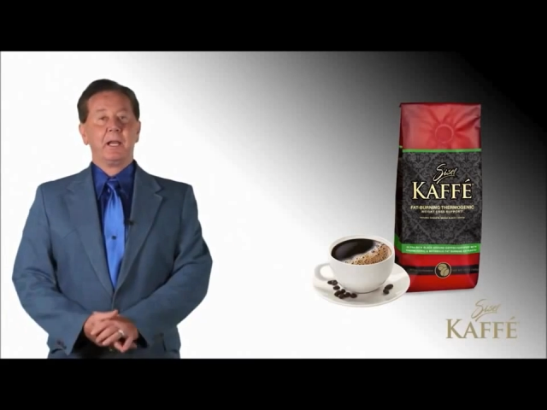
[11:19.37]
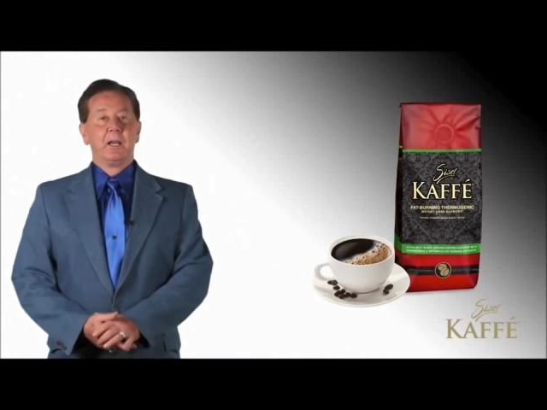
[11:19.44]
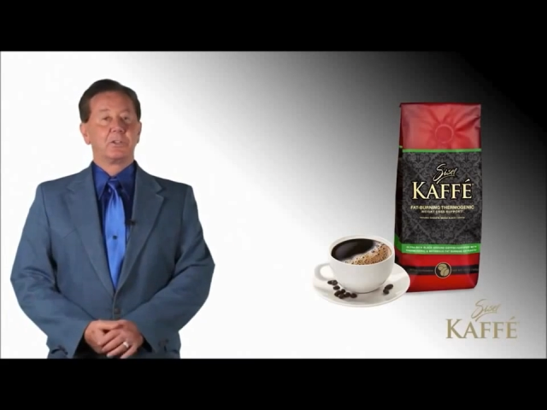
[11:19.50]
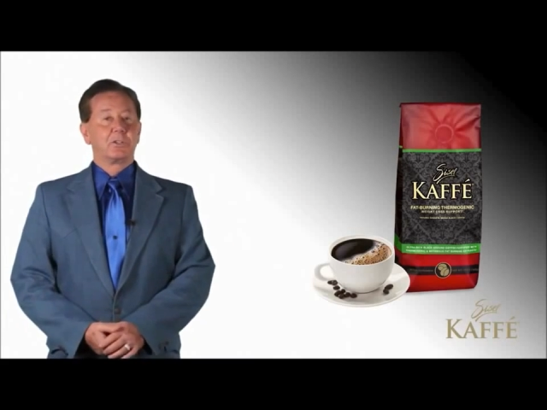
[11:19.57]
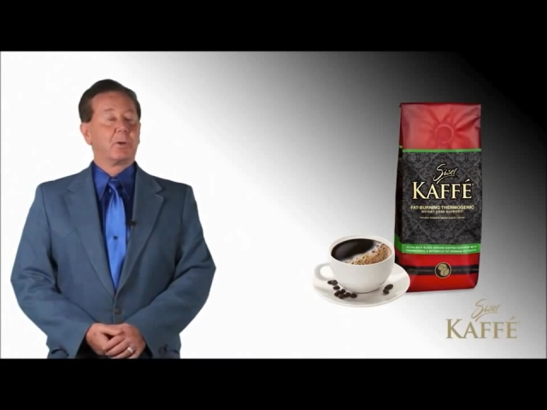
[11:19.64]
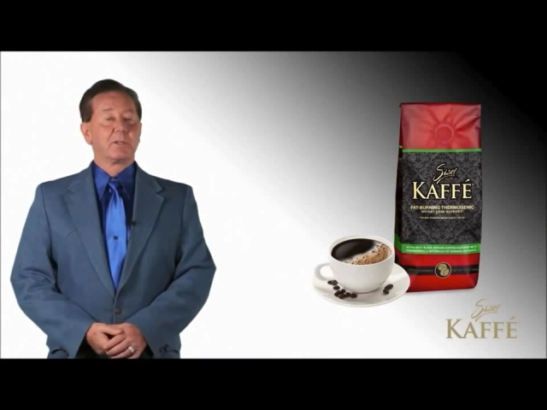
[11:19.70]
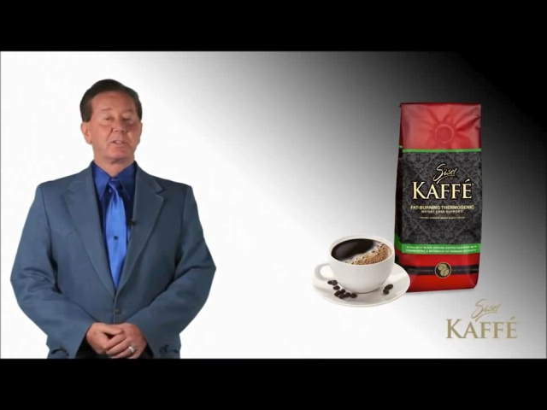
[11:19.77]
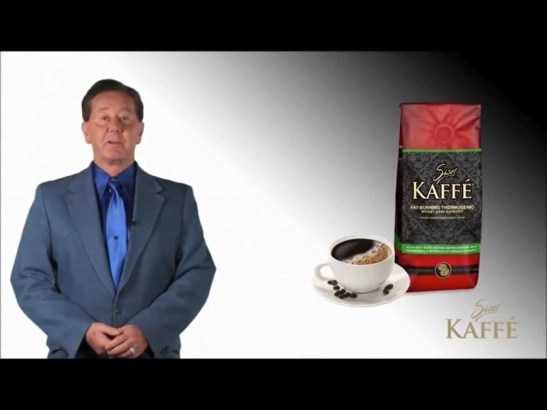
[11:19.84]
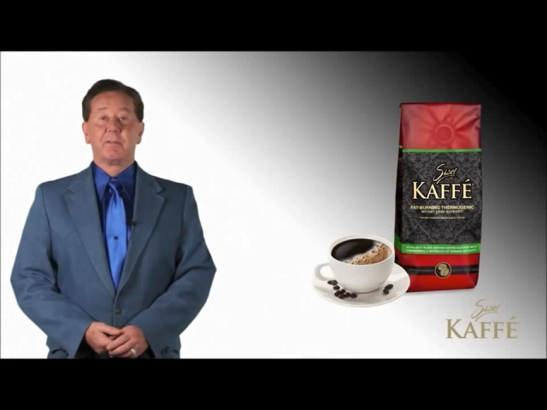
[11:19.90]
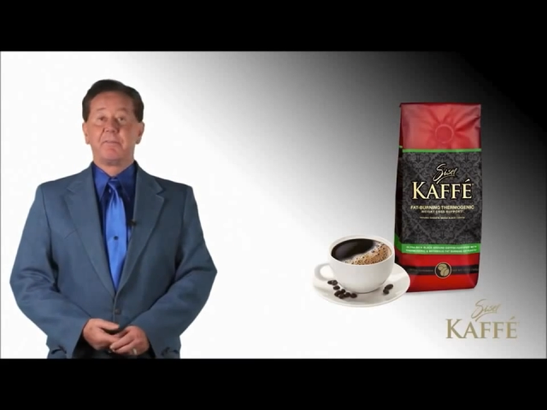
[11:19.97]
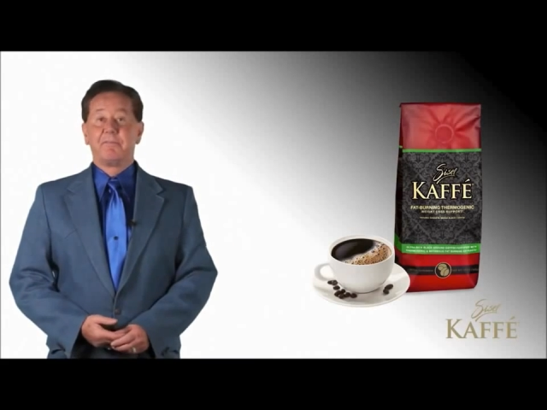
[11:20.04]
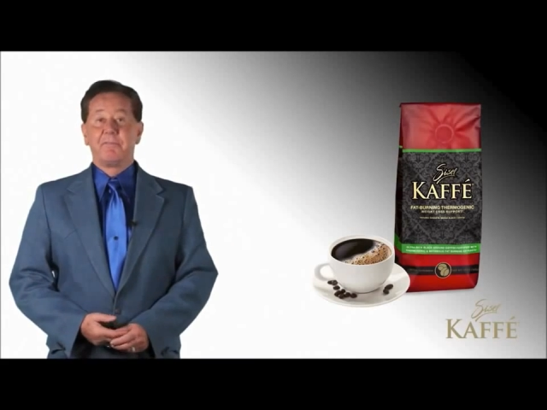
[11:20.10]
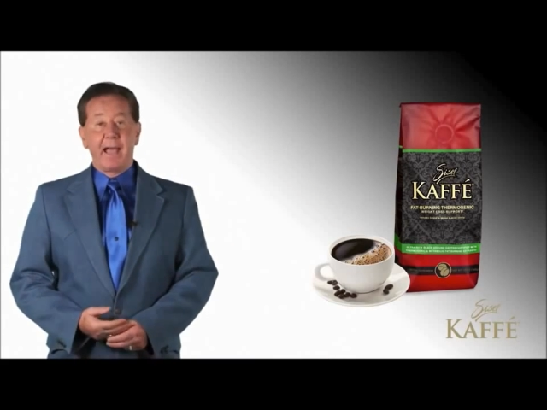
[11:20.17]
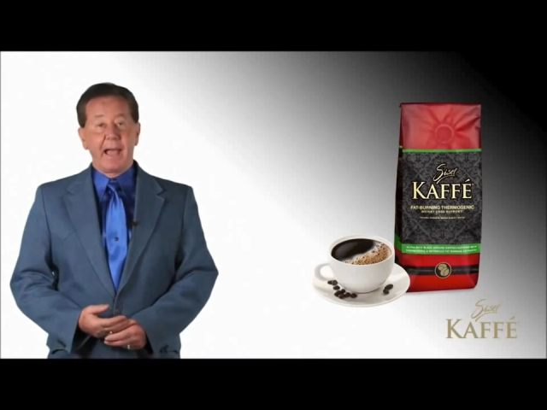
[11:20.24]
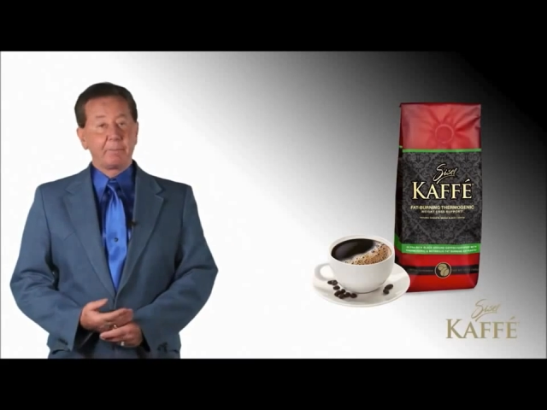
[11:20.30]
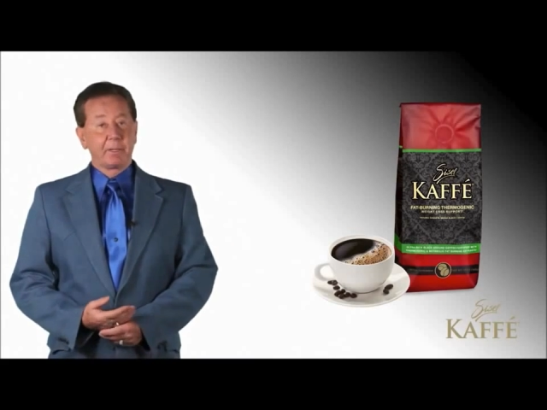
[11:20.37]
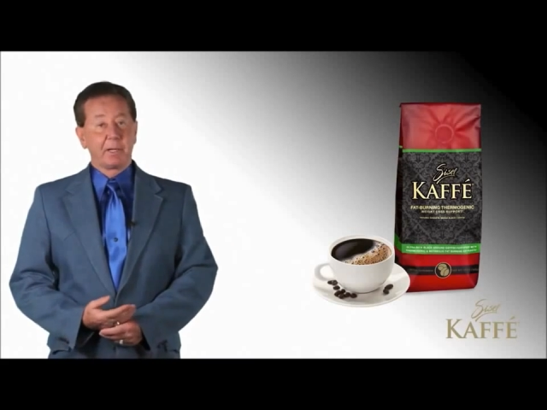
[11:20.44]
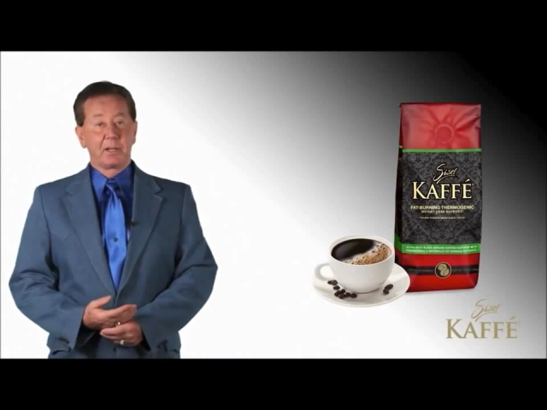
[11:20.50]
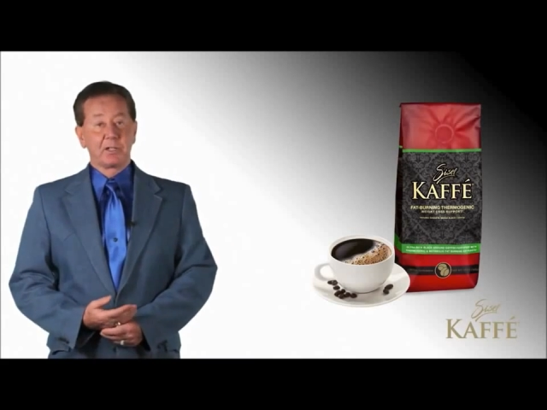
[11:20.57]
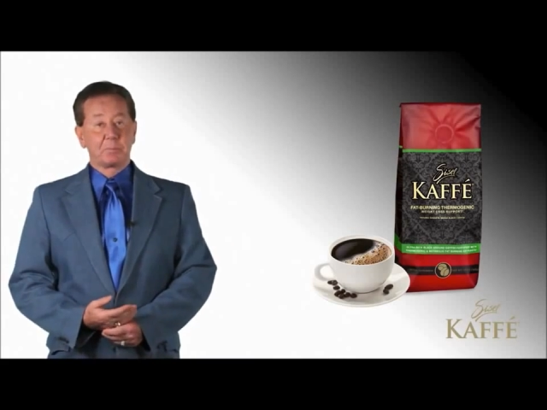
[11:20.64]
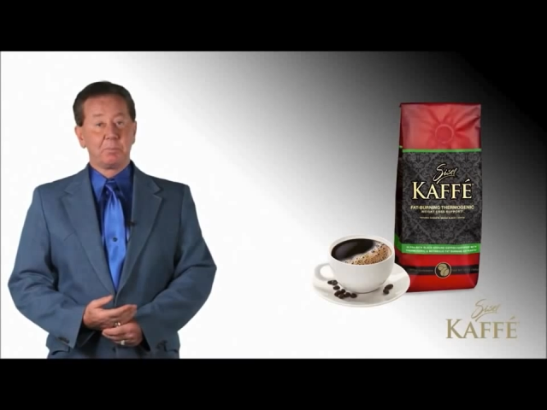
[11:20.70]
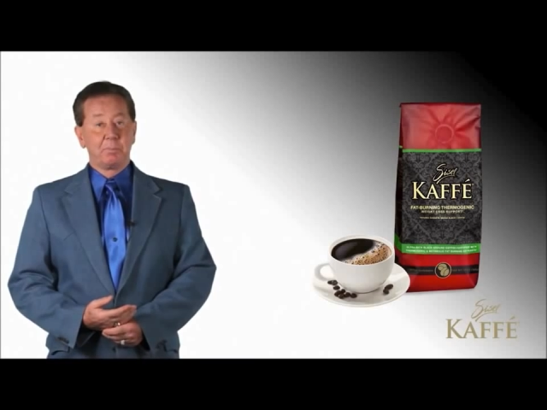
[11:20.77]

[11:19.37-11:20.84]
So it's a fabulous